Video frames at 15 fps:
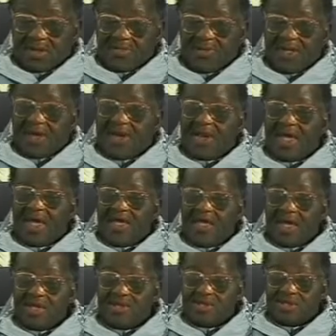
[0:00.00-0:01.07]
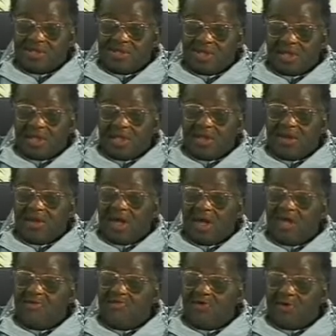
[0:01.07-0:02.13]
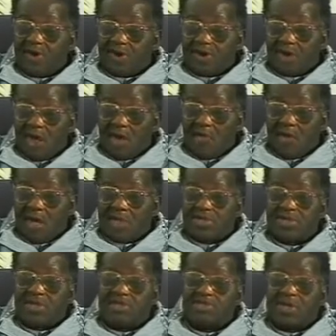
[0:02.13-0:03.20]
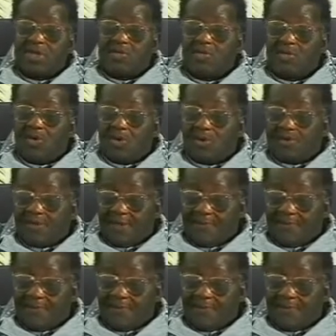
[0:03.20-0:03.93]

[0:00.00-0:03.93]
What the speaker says: The liars in ivory towers, as I call them.